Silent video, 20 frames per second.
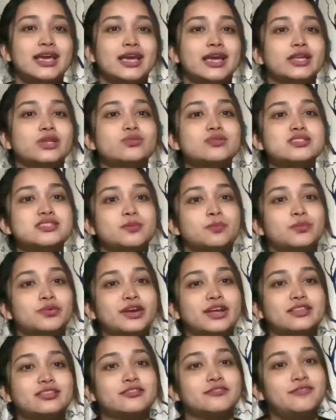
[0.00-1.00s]
it will
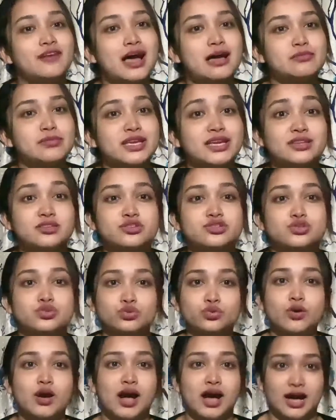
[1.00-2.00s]
separate the family into
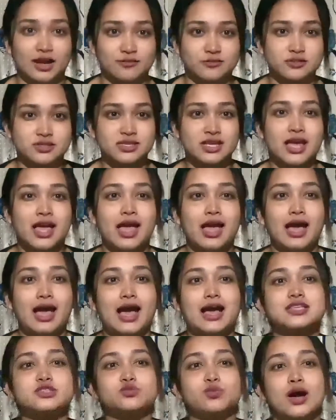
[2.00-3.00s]
two halves,
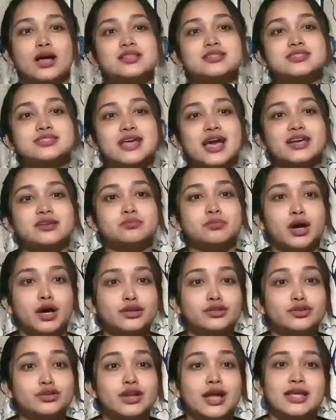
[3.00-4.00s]
as one side
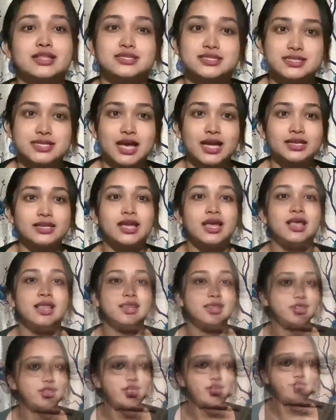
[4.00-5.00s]
mother and son
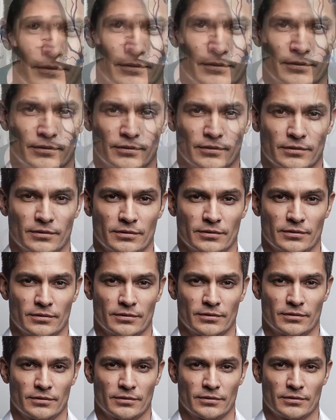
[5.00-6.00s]
left and on
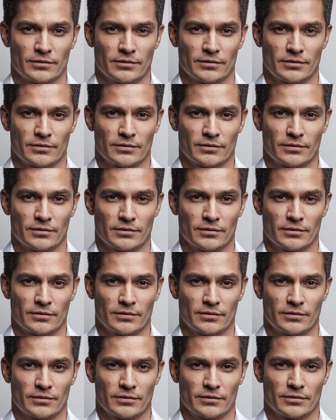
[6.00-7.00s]
the other side father
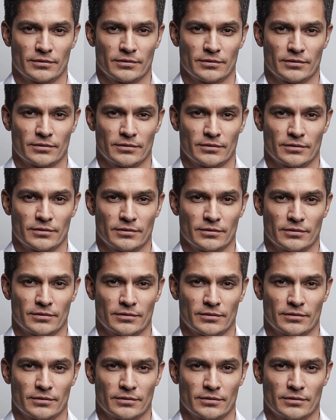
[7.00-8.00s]
and daughter left.
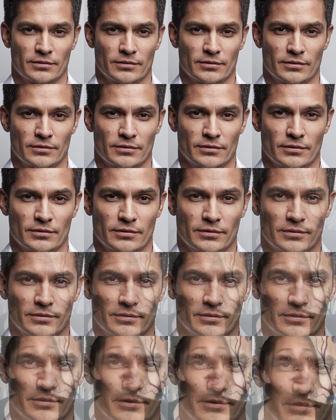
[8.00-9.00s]
When part of the
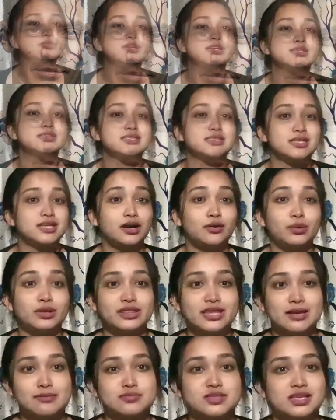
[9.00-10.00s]
family discovered
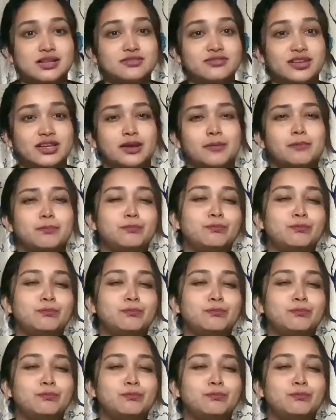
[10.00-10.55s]
themselves in a